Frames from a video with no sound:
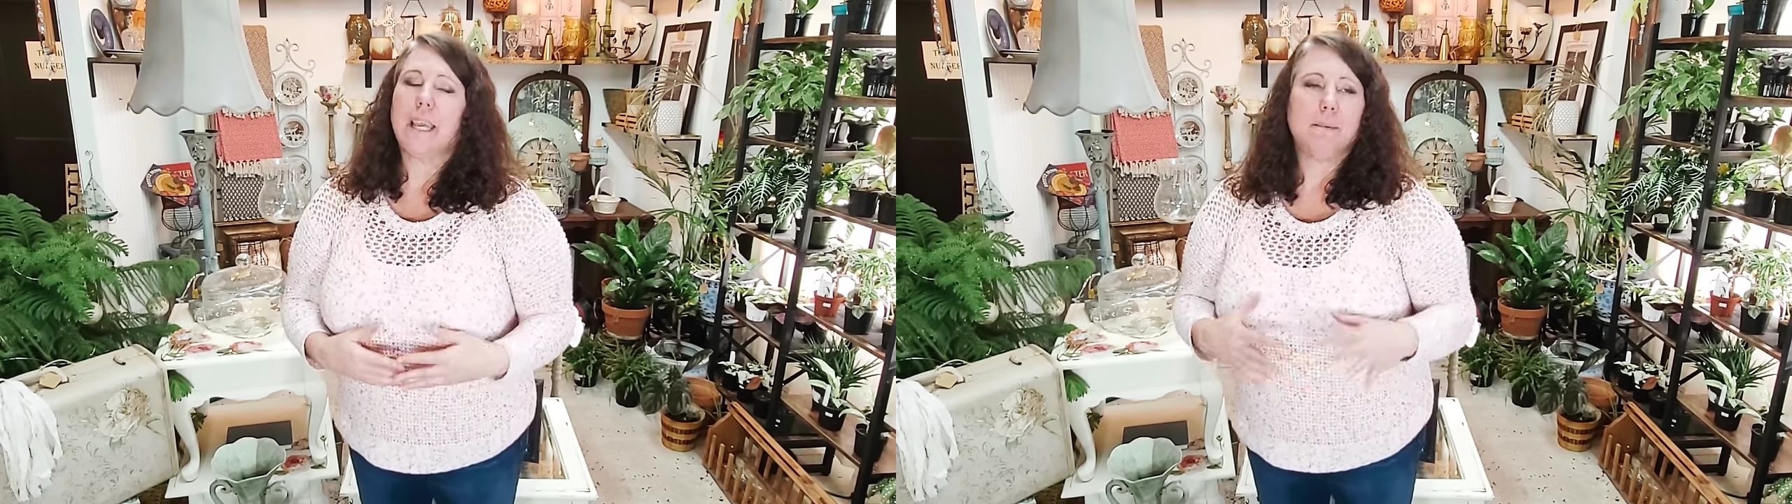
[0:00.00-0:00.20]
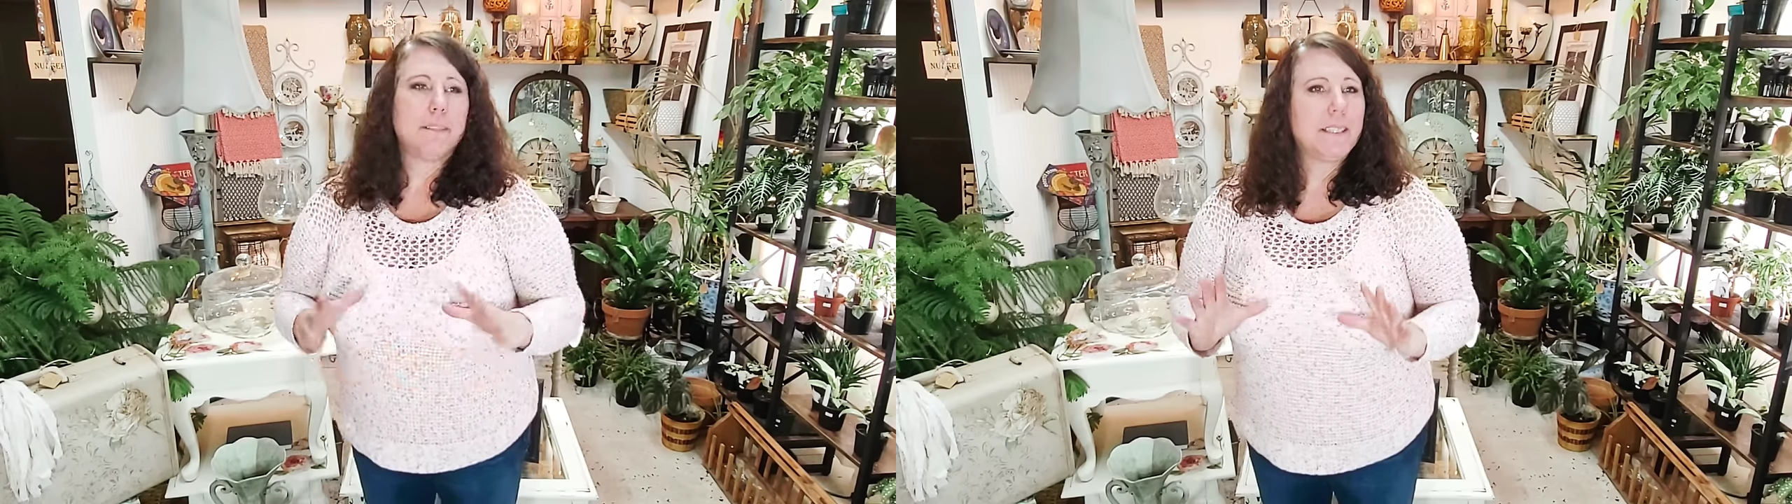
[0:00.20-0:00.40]

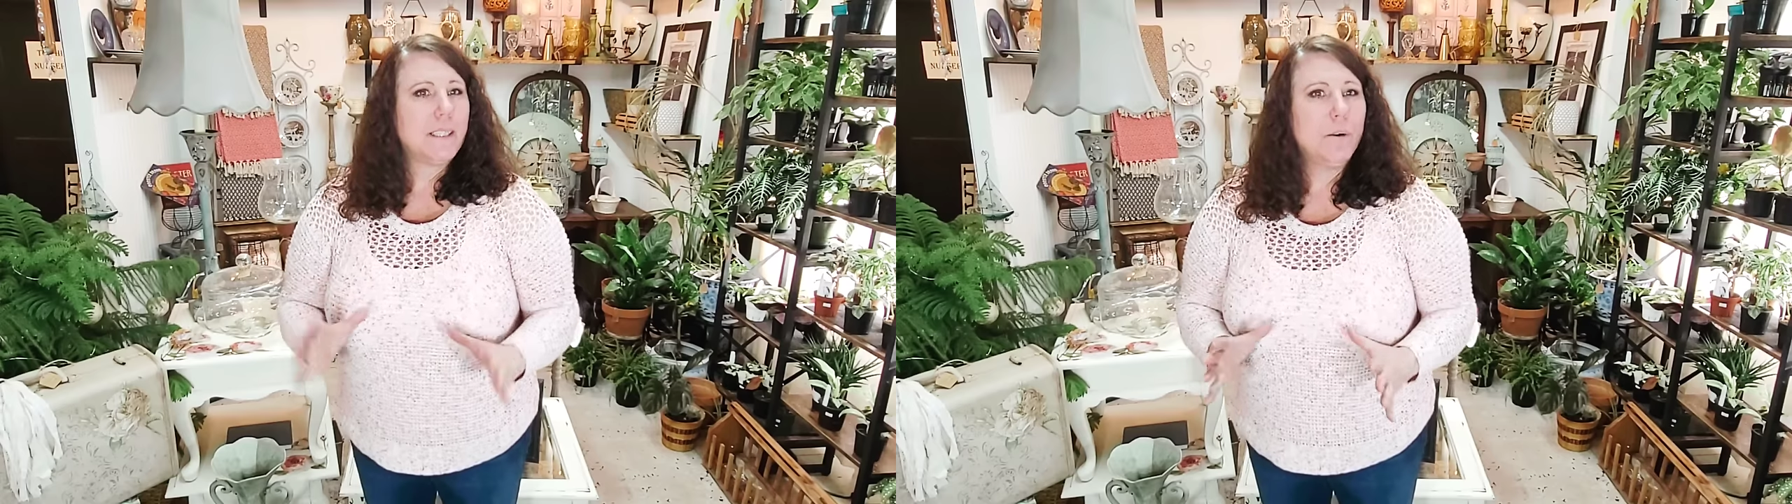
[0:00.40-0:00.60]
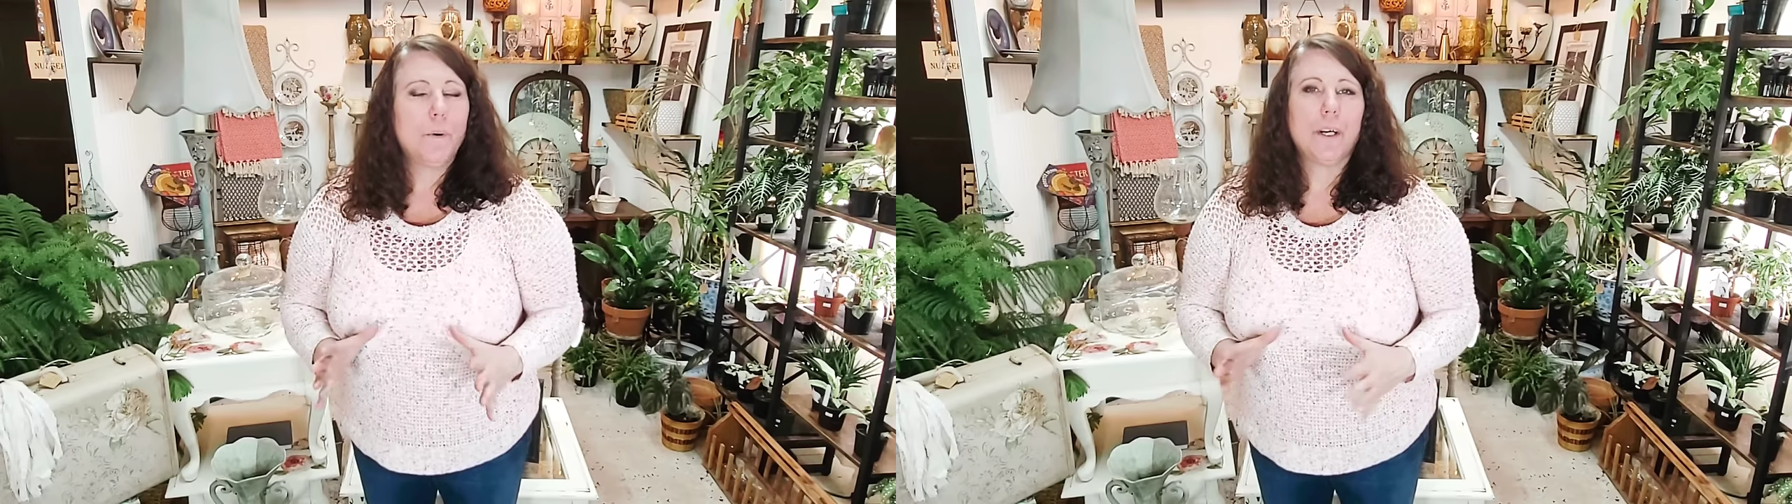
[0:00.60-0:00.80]
am
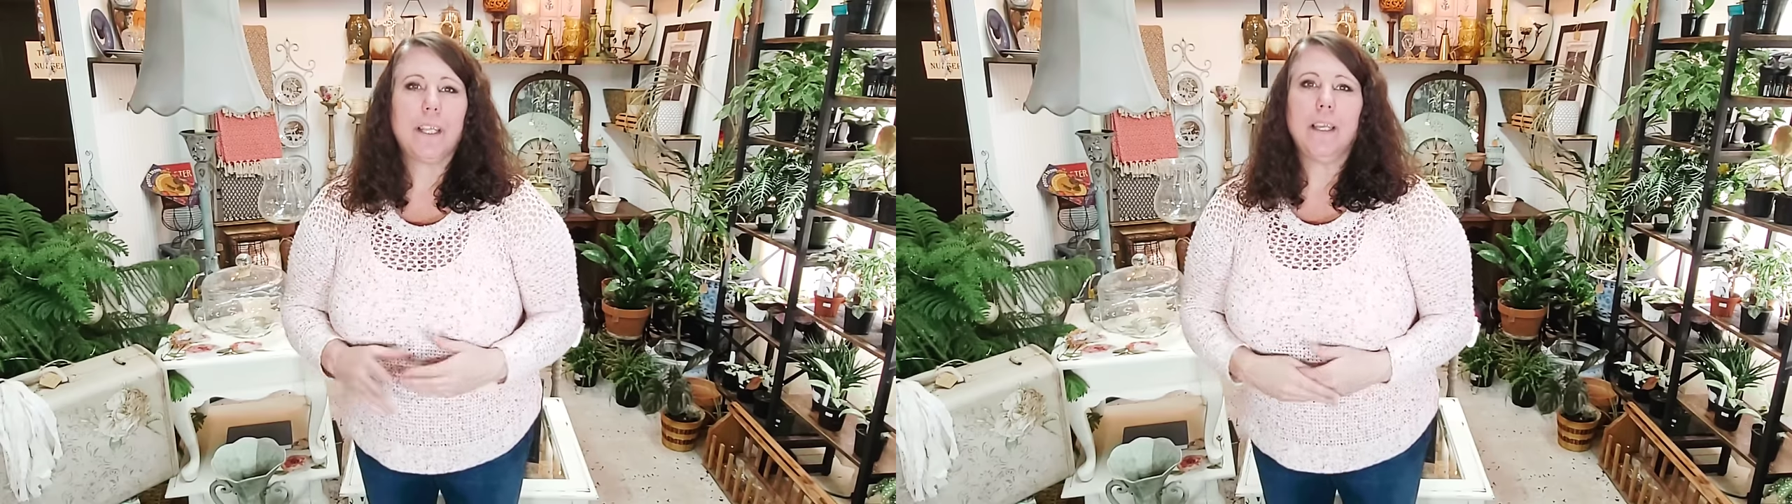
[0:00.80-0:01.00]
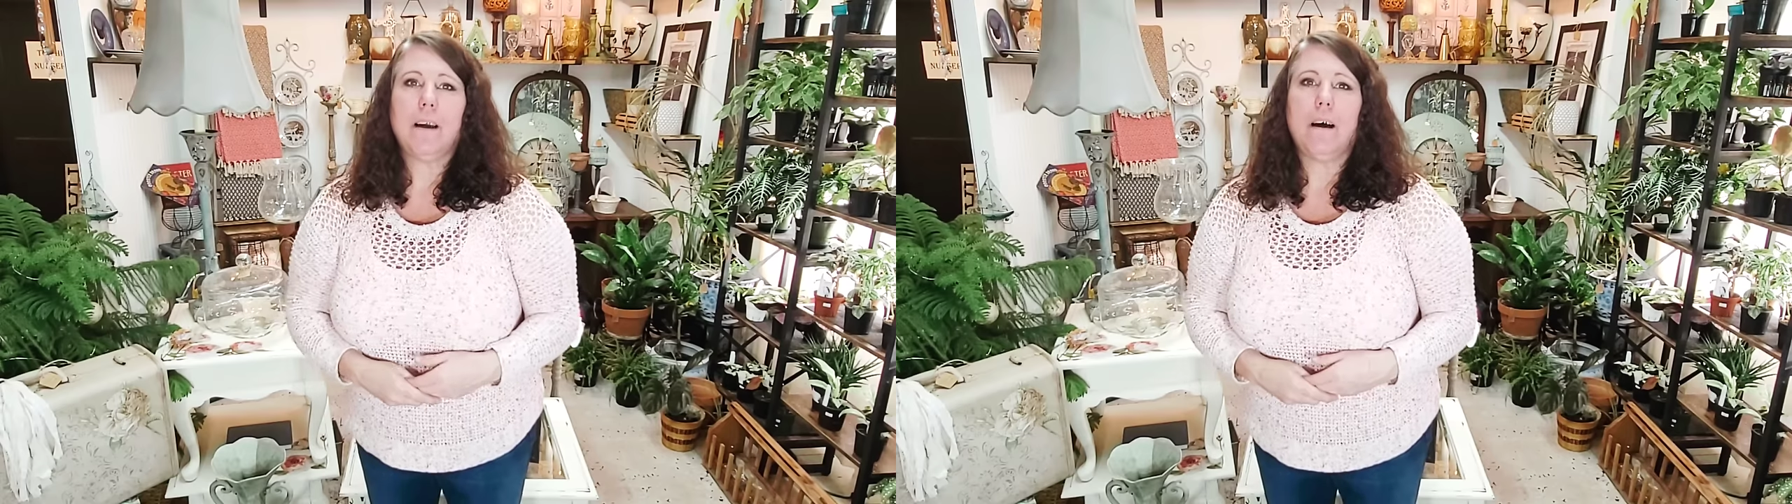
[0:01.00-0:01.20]
still
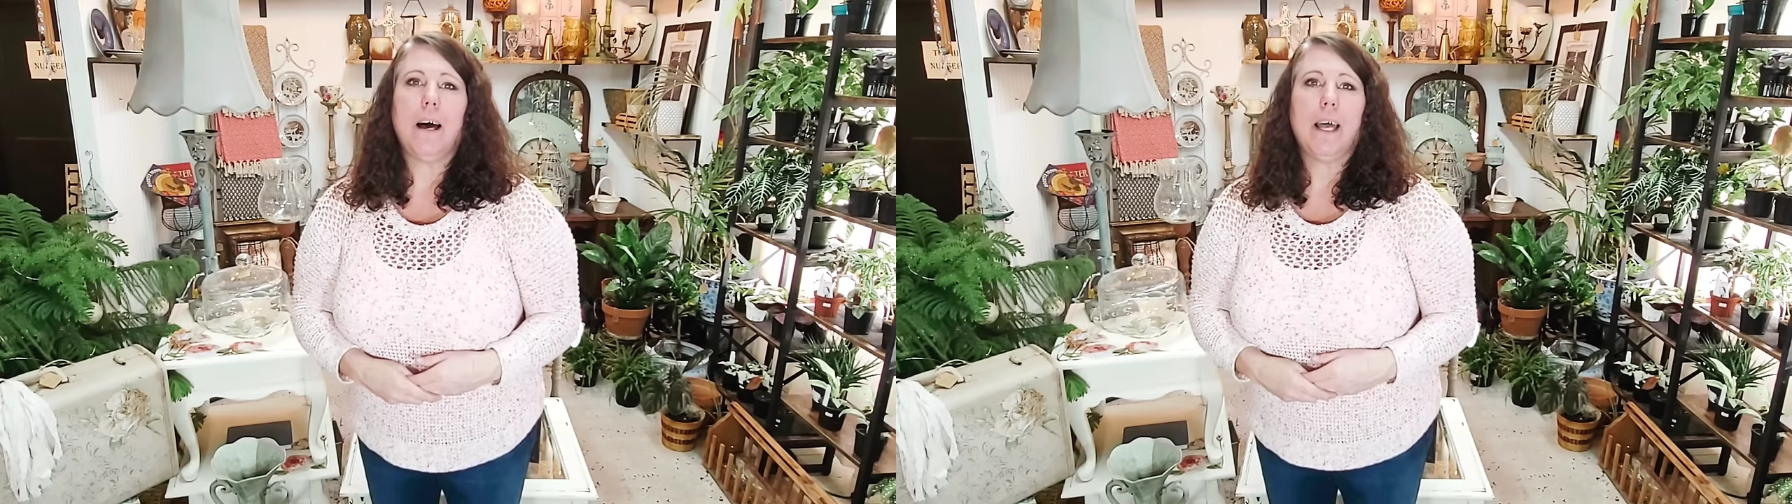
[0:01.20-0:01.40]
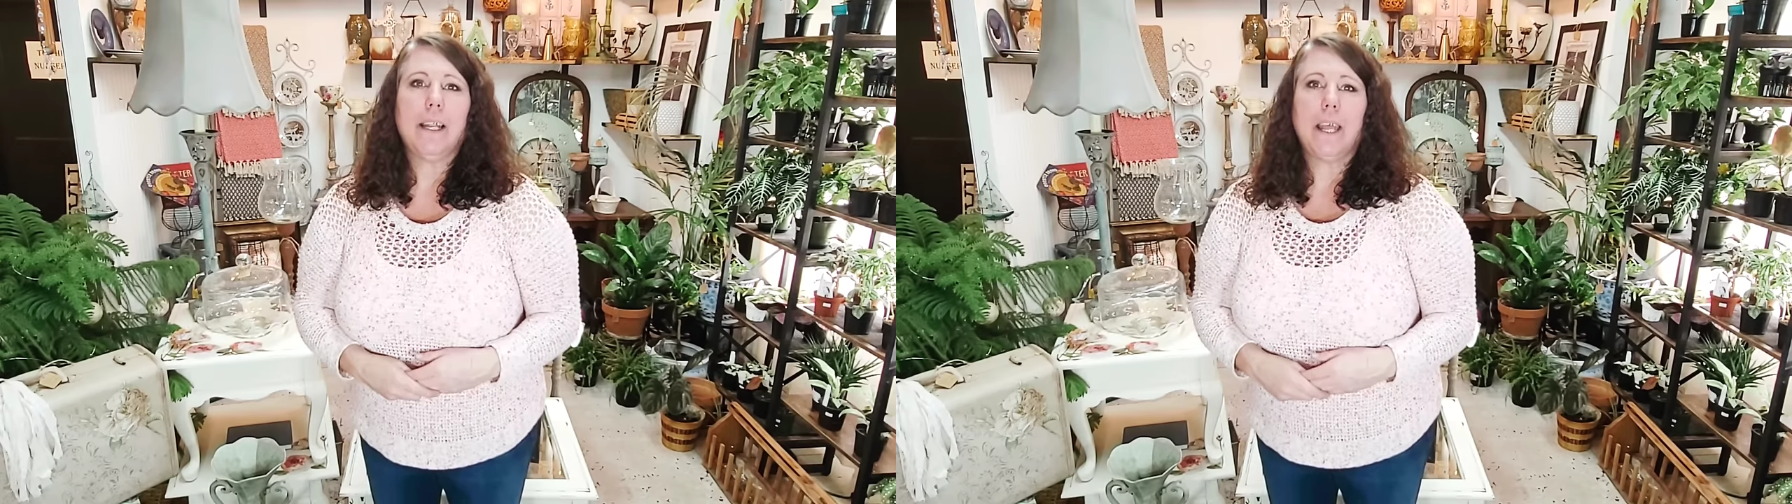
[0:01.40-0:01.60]
working
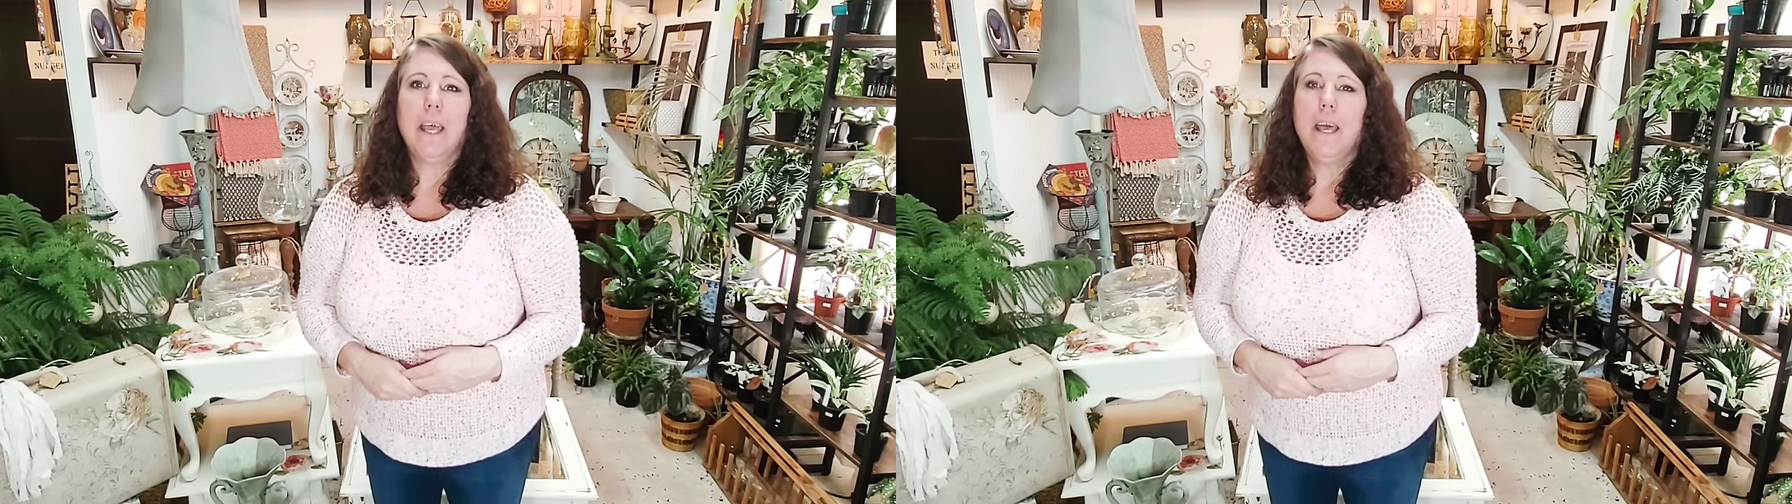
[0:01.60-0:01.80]
on